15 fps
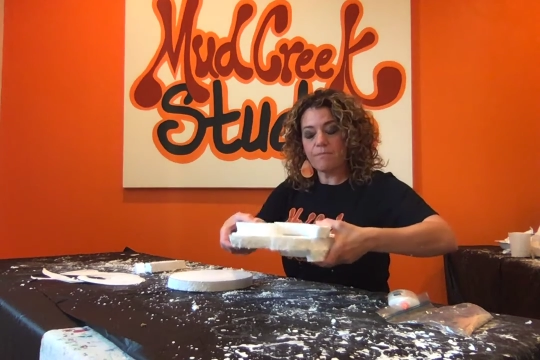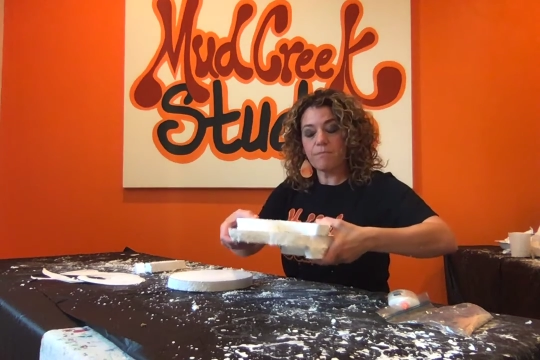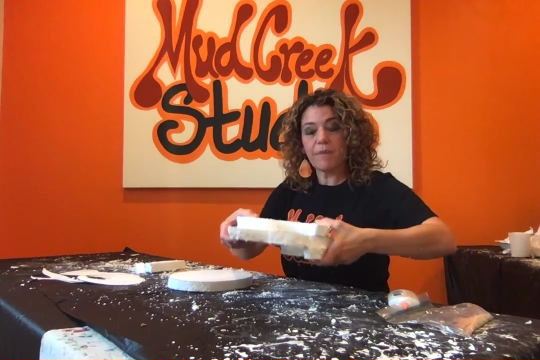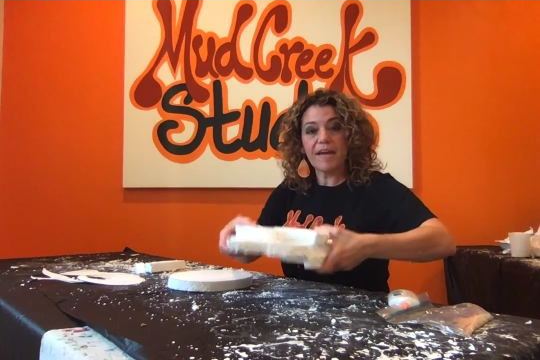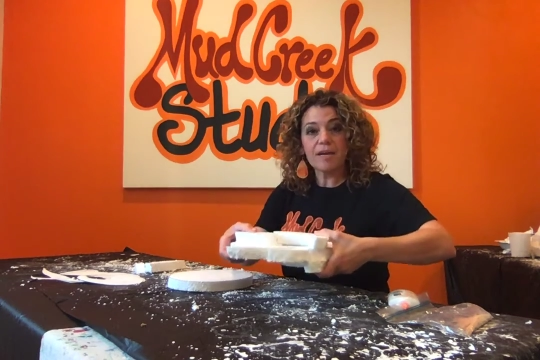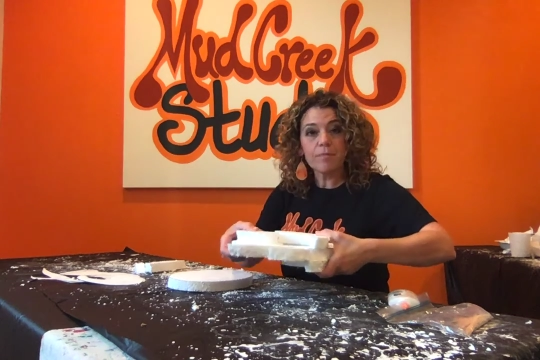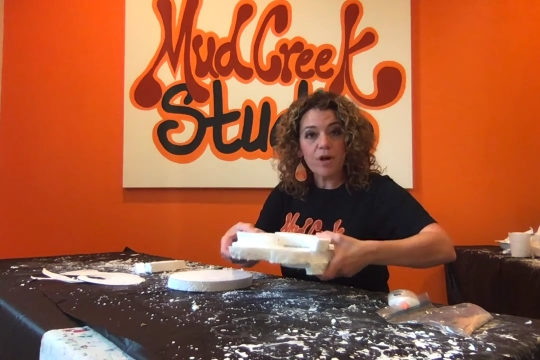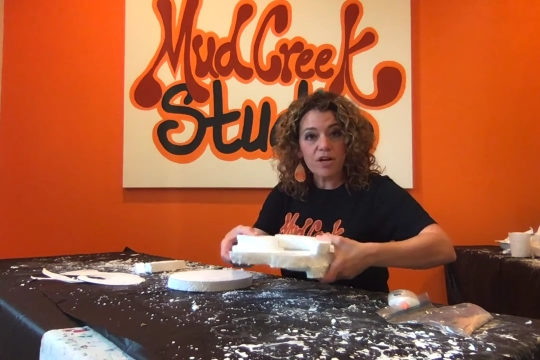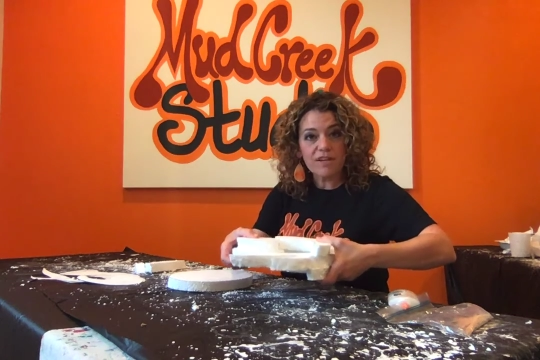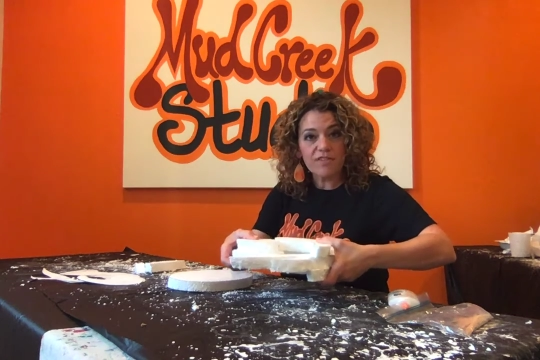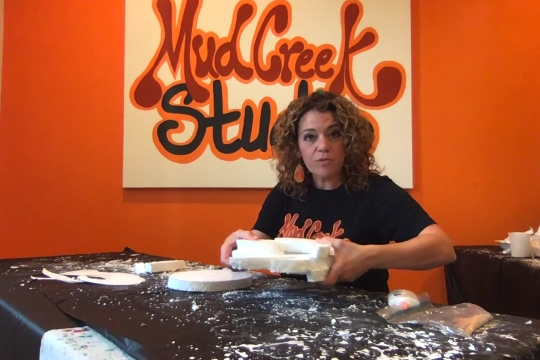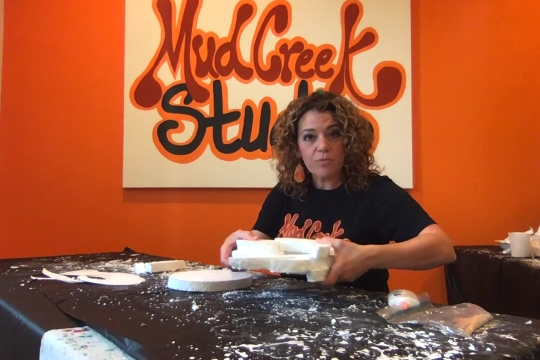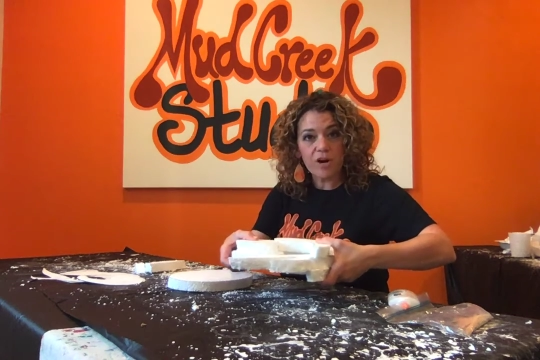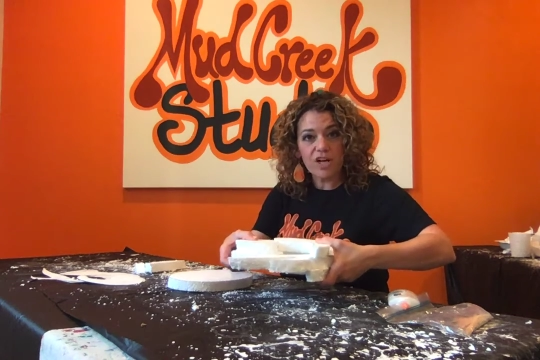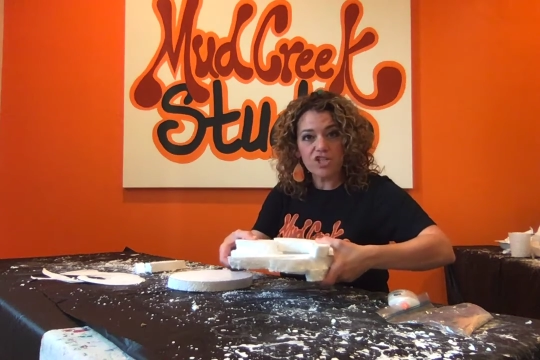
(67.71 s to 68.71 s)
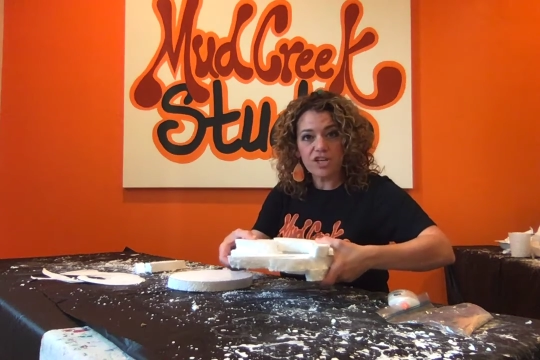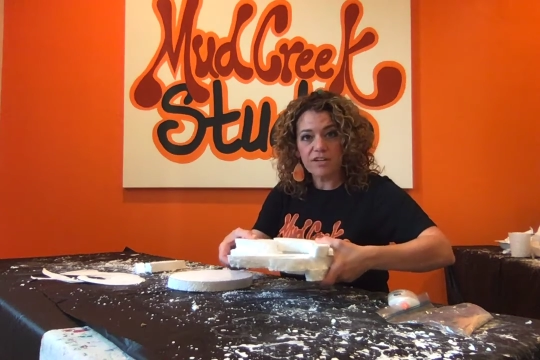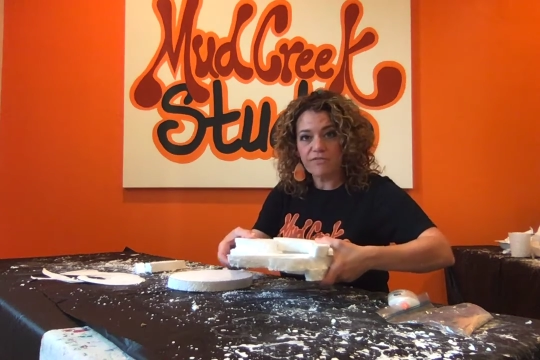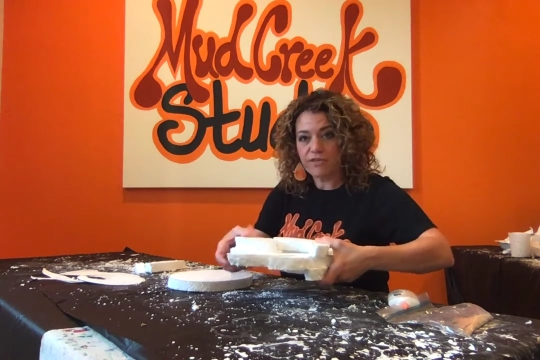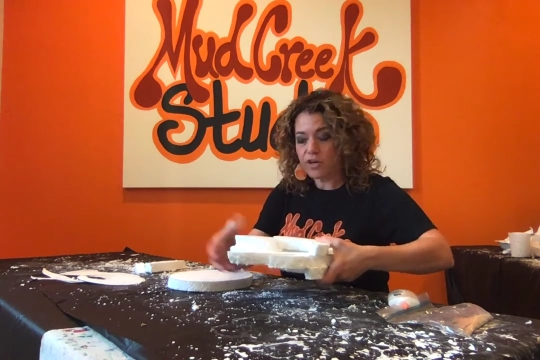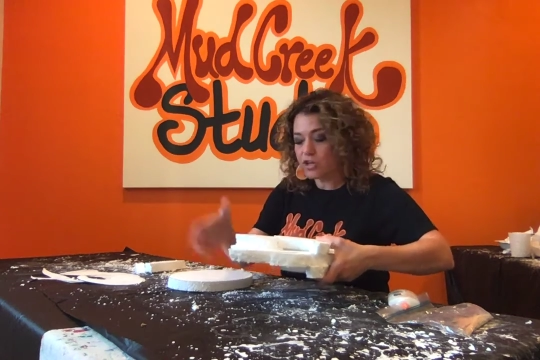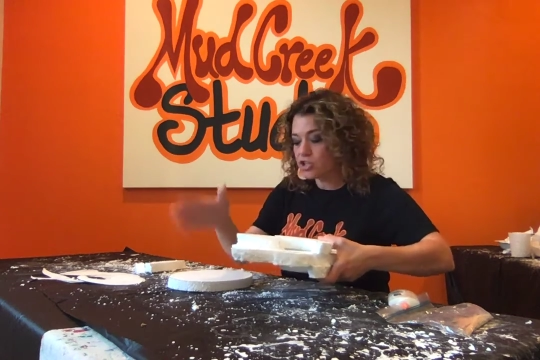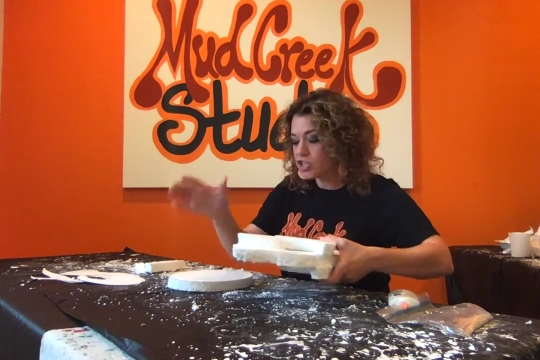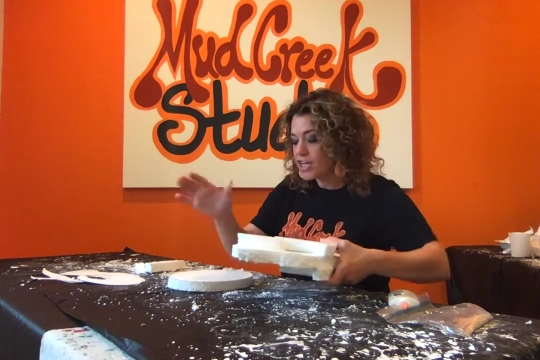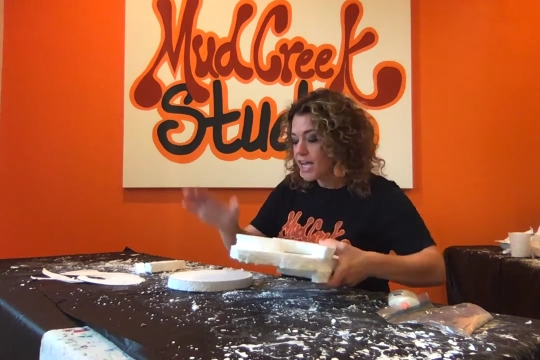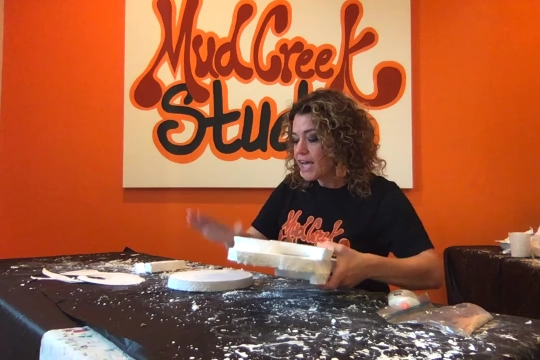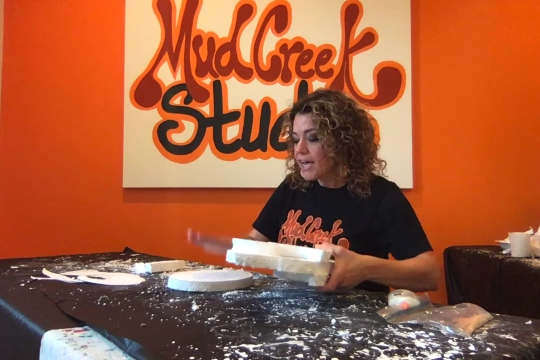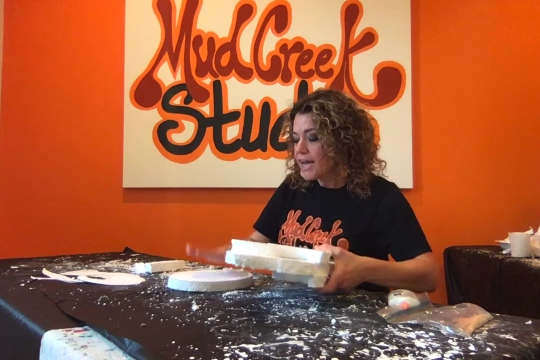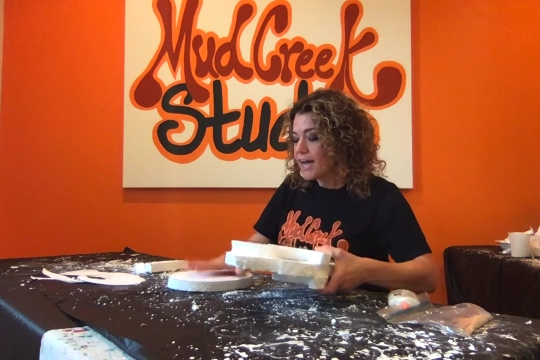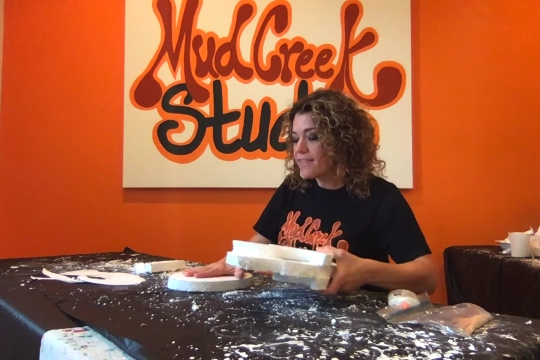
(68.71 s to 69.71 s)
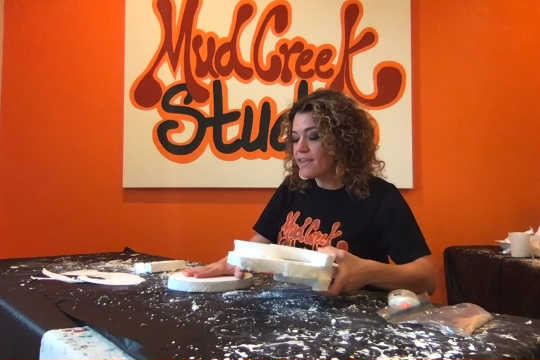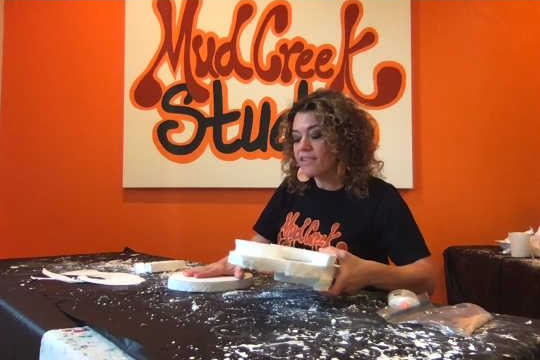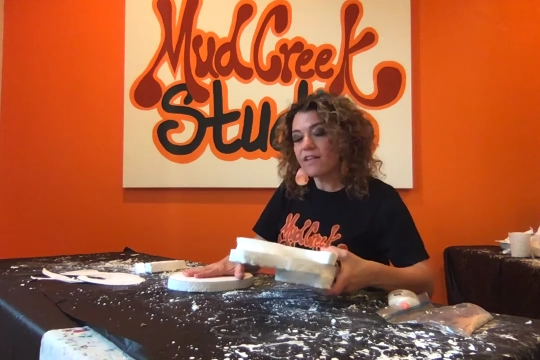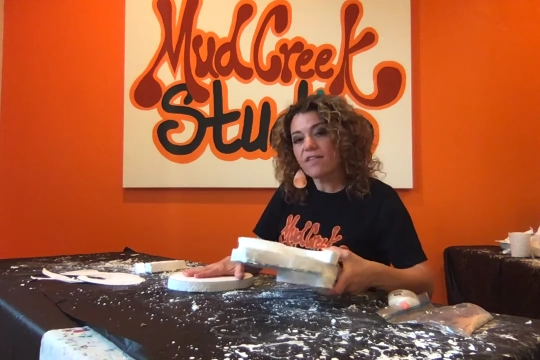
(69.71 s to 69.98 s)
main part of your project first, and then